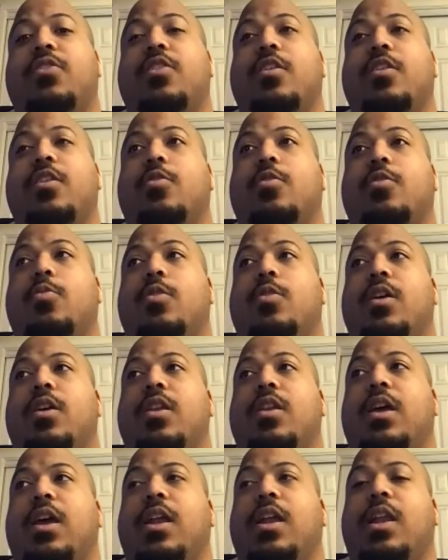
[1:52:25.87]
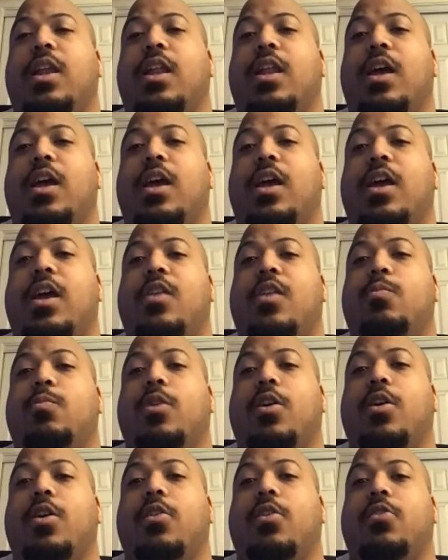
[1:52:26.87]
at doing a
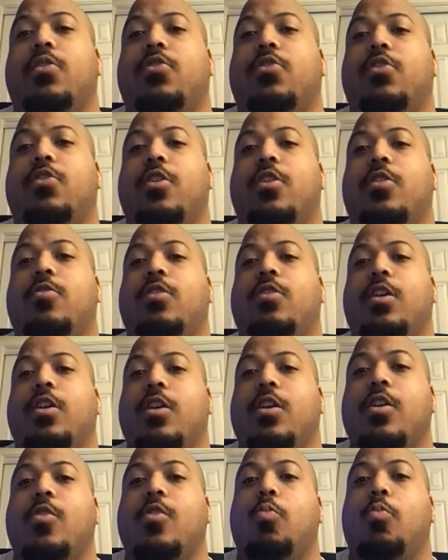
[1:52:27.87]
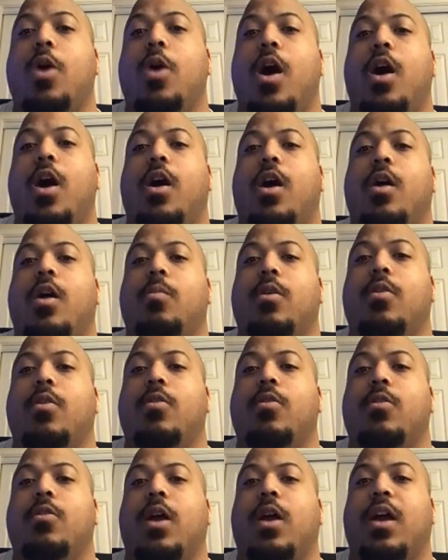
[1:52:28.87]
landmark show in Guam
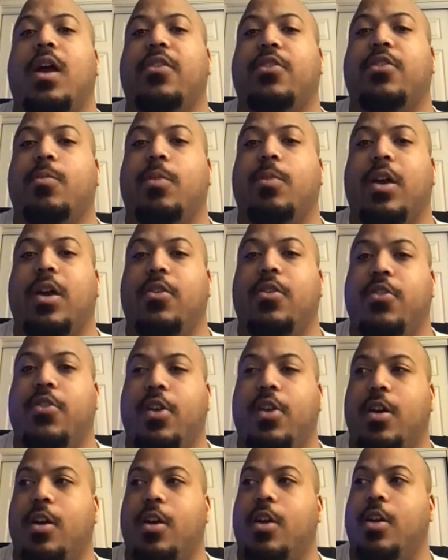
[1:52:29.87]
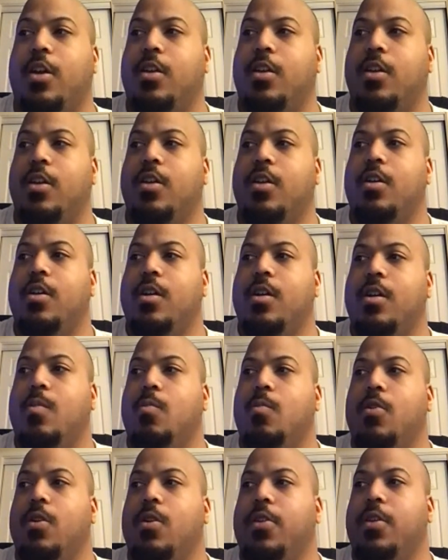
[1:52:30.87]
or Azerbaijan
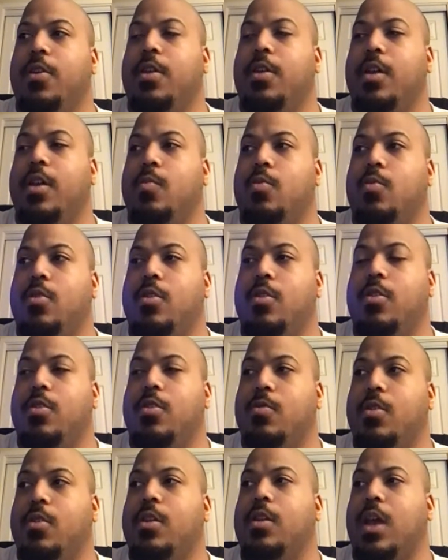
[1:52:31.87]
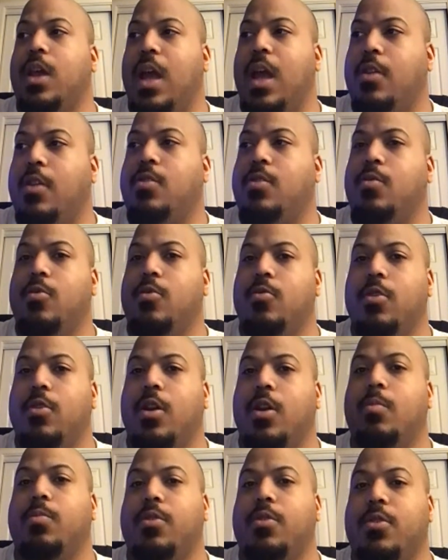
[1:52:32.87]
more than they would doing an actual
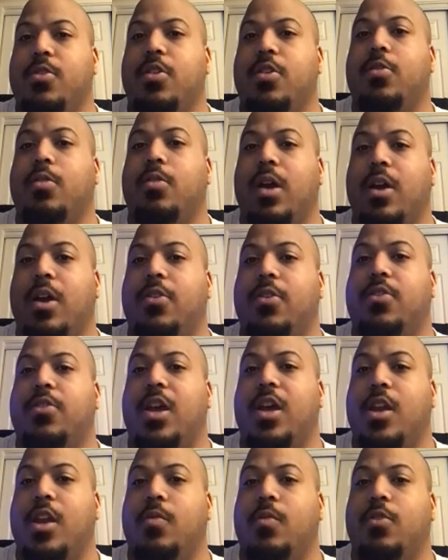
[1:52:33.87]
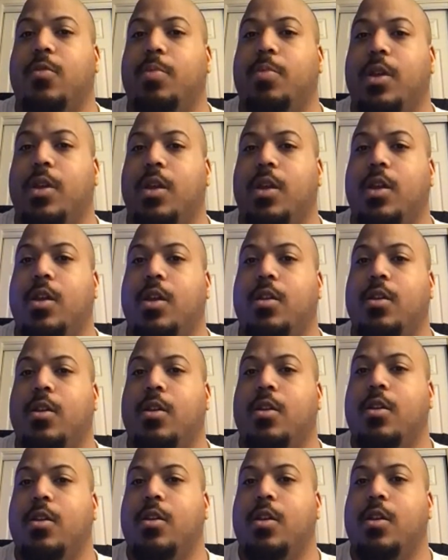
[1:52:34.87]
numbered show outside of Japan
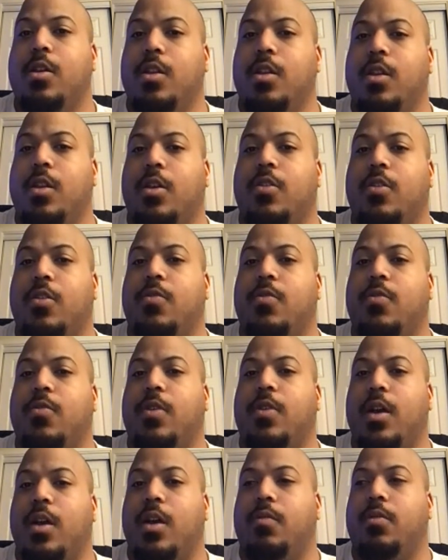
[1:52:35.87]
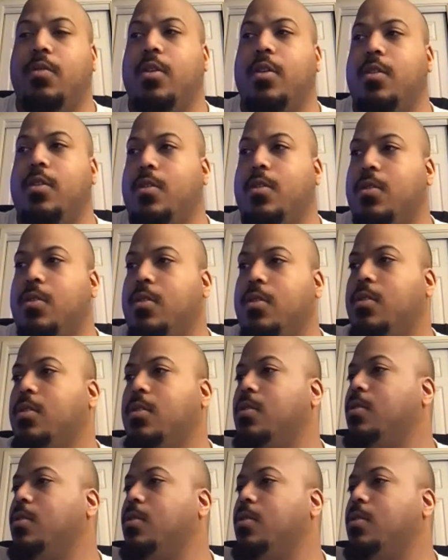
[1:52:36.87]
in the next 5 years.